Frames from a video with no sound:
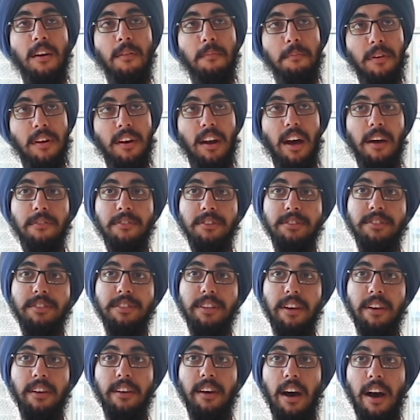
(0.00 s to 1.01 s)
but I would
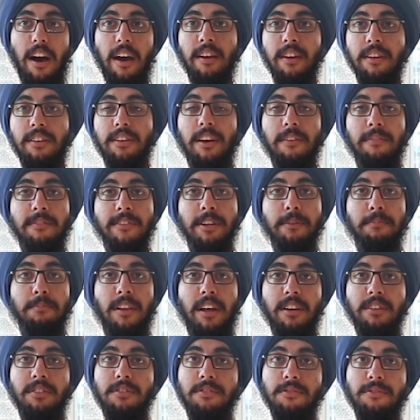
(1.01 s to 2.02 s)
say I definitely
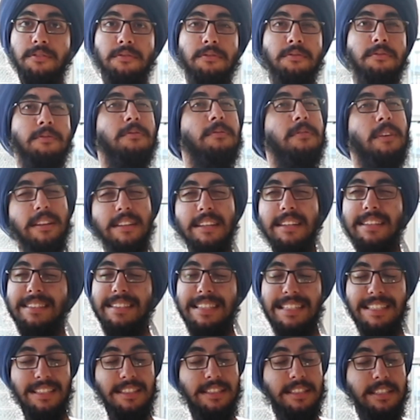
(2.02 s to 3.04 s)
applied to I think
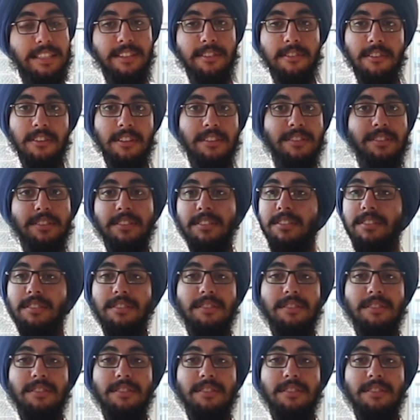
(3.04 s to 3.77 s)
16 colleges.